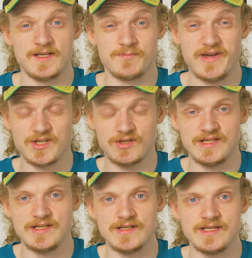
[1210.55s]

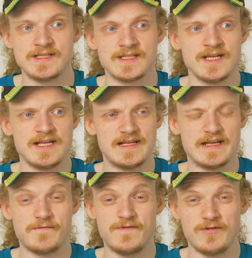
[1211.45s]
especially in these
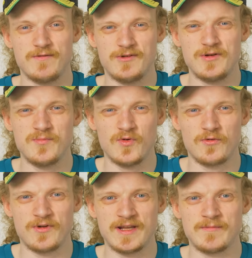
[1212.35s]
like very, very
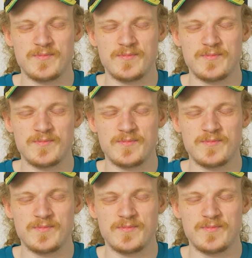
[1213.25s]
boring,